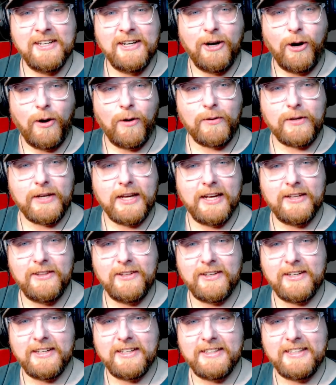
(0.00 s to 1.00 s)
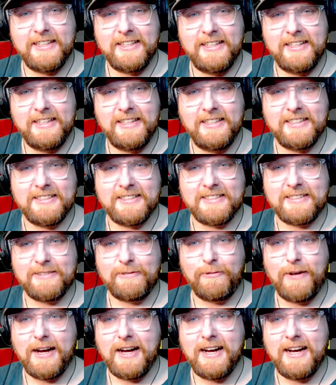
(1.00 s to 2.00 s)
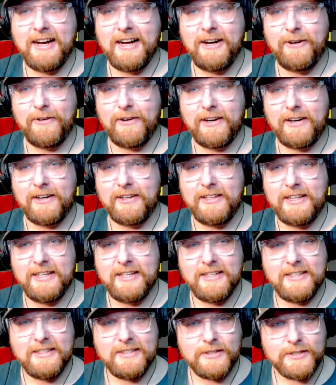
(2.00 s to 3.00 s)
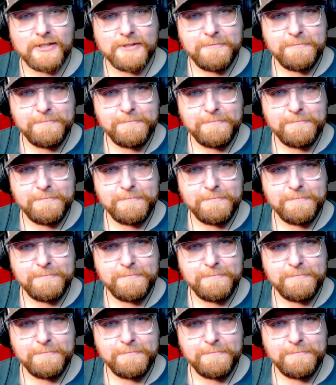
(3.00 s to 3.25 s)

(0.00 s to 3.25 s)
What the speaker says: Okay, look at these. Wow, are these...